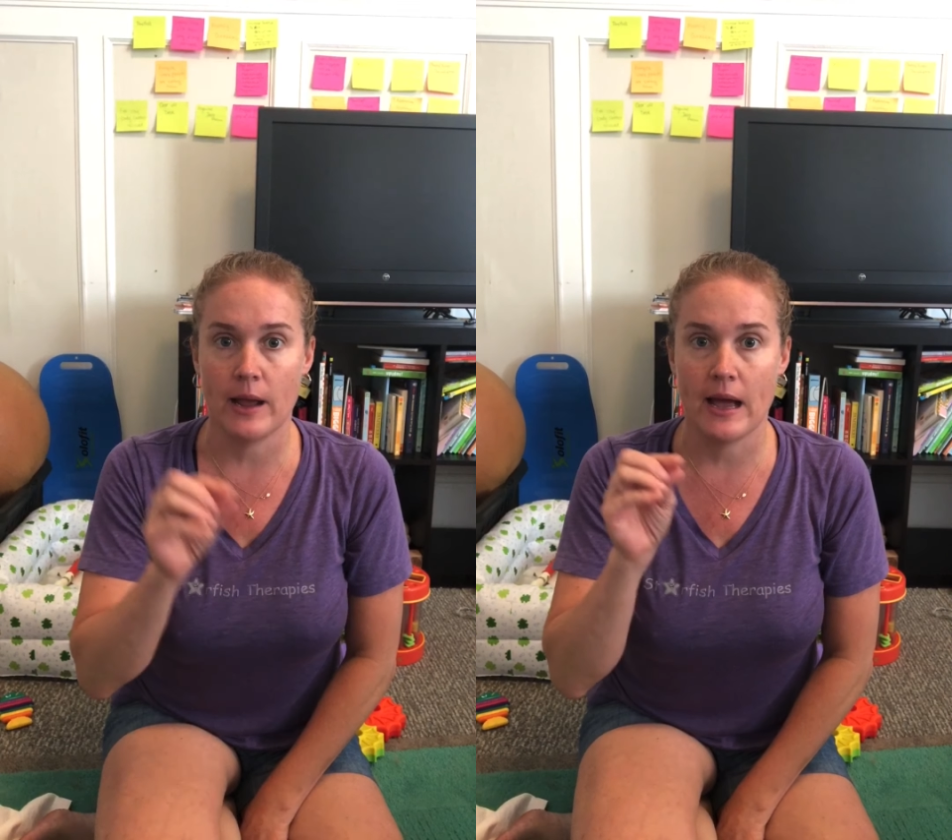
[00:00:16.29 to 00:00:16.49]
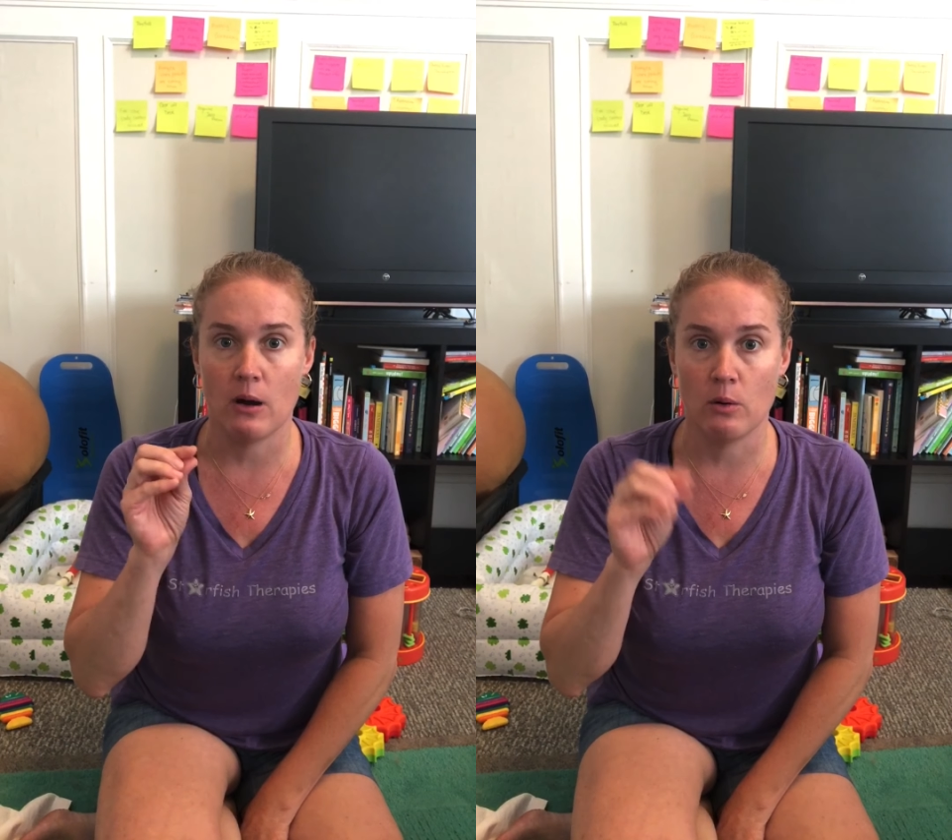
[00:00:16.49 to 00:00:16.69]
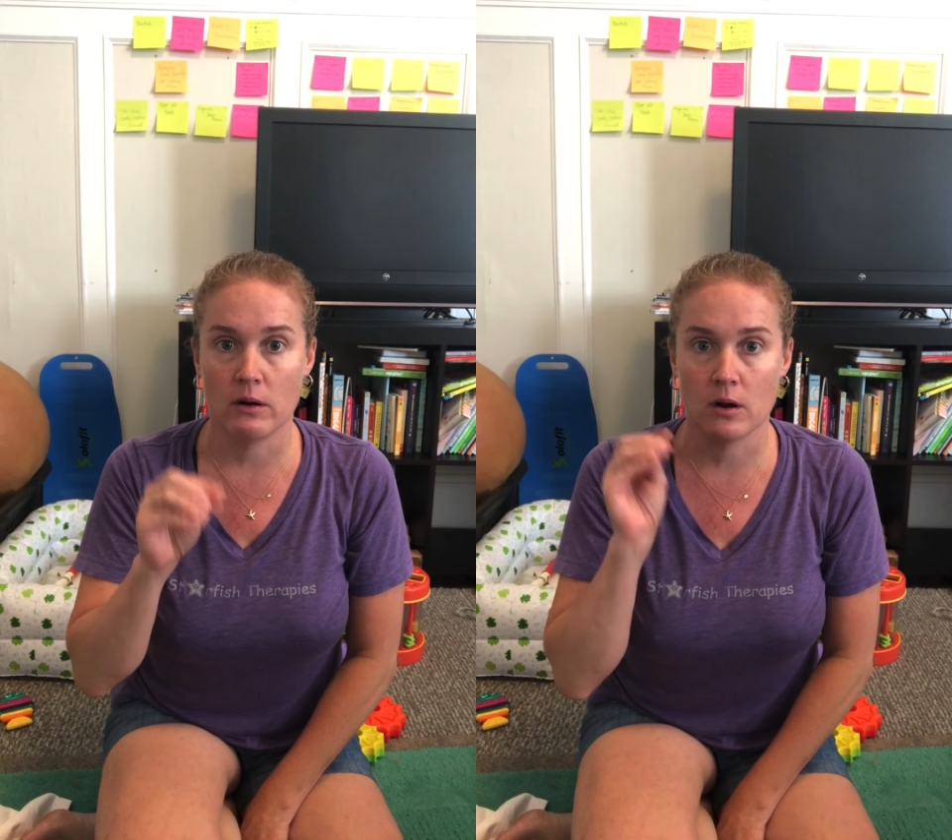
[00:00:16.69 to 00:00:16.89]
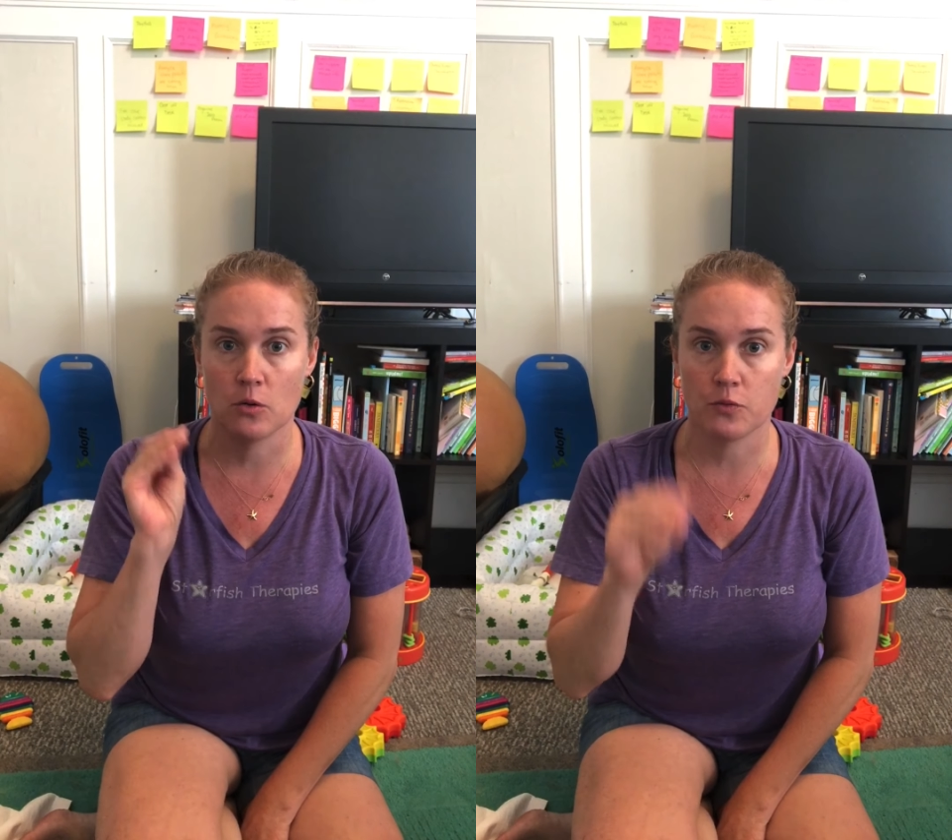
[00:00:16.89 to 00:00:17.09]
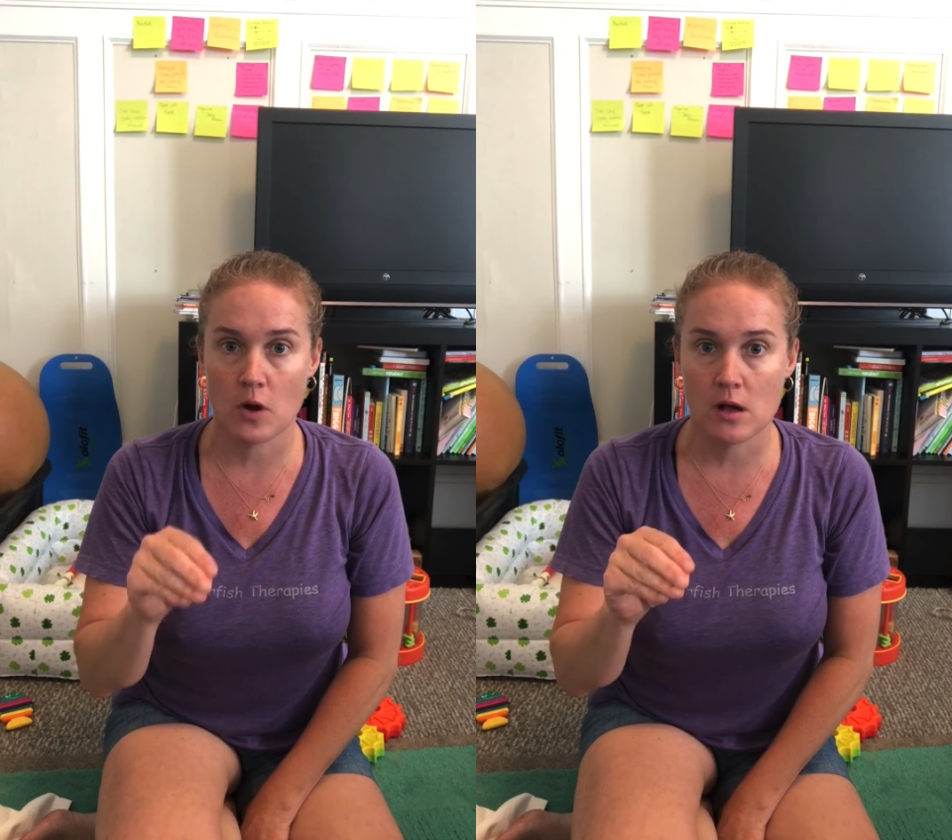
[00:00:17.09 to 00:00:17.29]
our
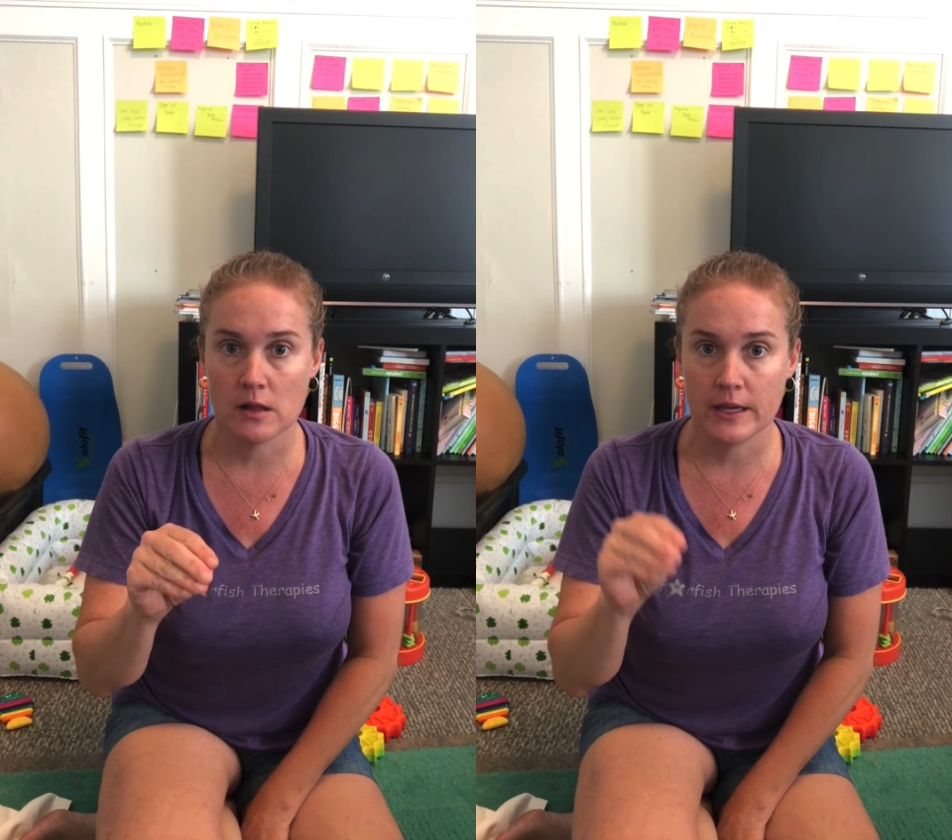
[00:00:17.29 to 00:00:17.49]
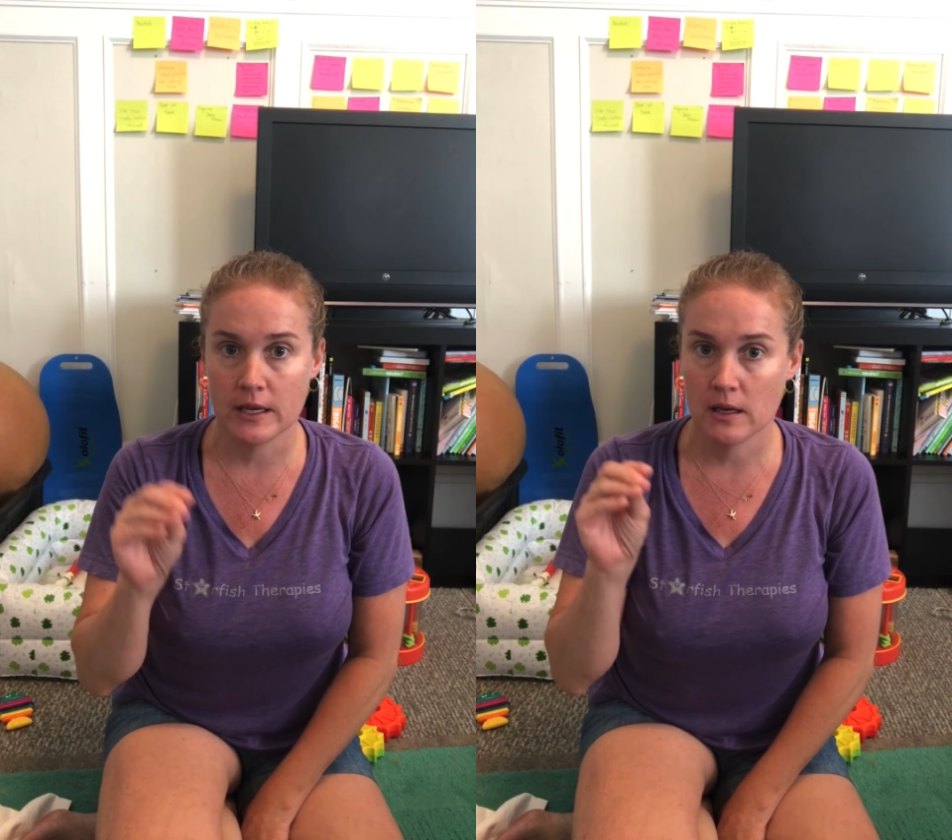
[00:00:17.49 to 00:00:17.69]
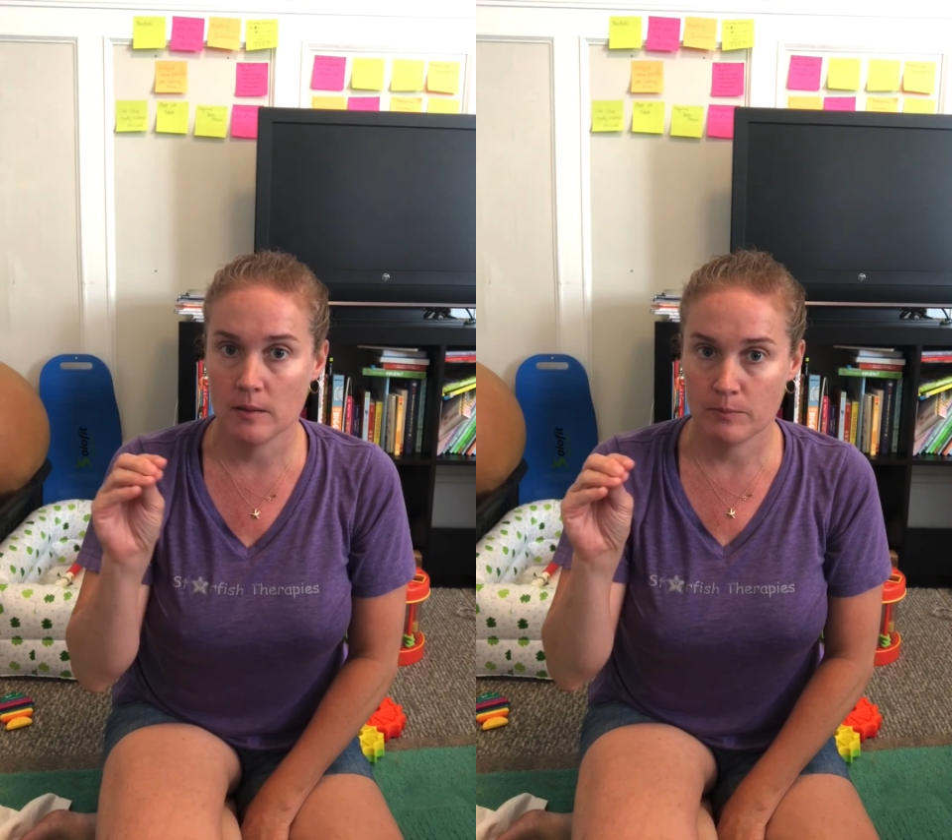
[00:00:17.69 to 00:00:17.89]
crawling